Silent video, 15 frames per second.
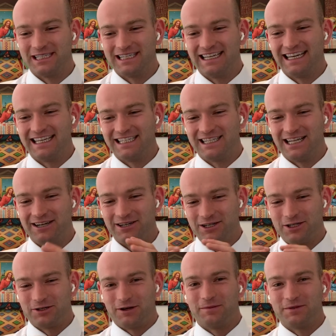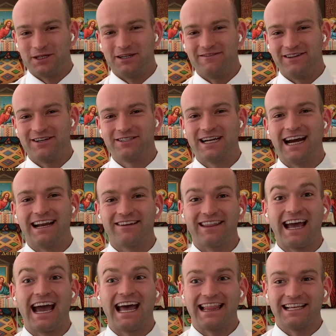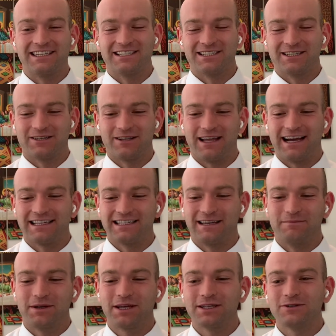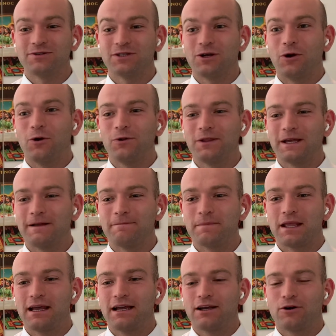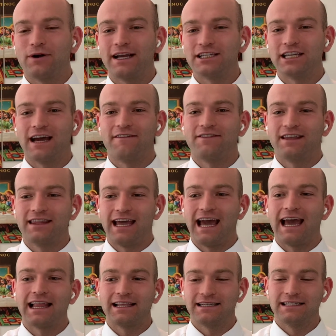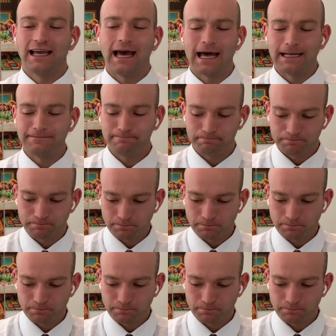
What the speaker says: is their description of their title. The Hadleys is their last name. Because it was the only crankshaft that the Hadleys had,